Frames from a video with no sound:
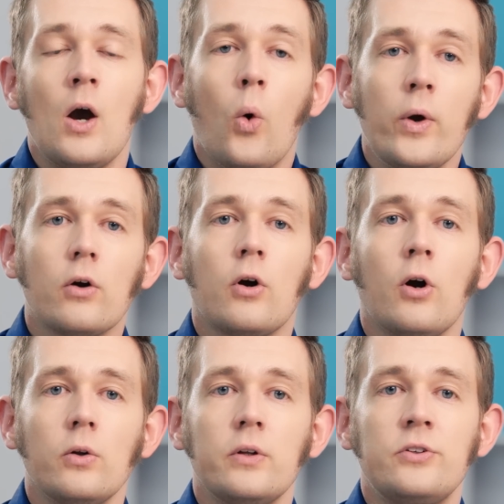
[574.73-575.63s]
We are
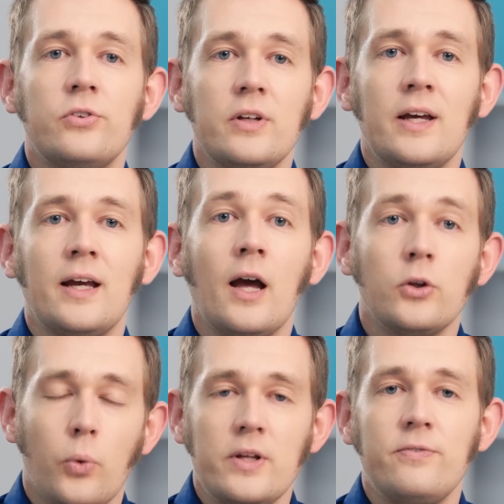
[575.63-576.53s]
currently seeking
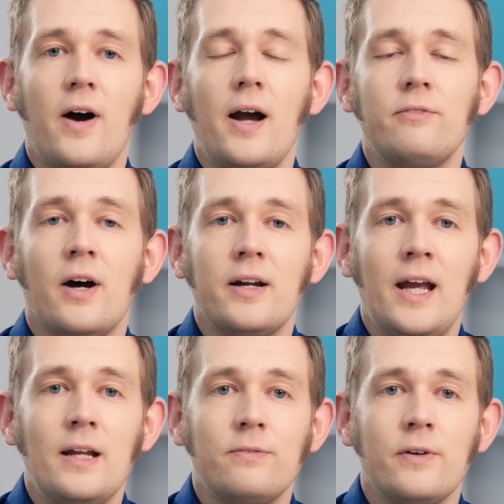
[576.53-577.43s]

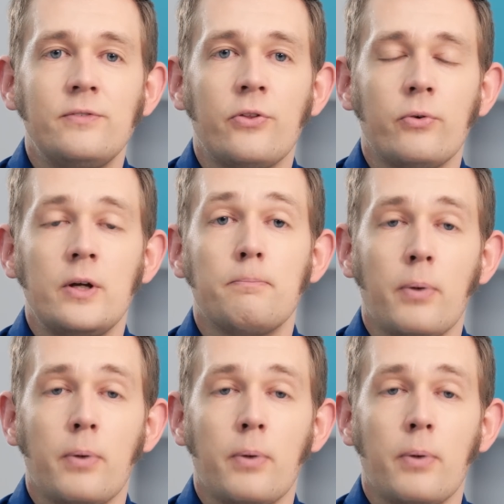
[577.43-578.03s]
25.853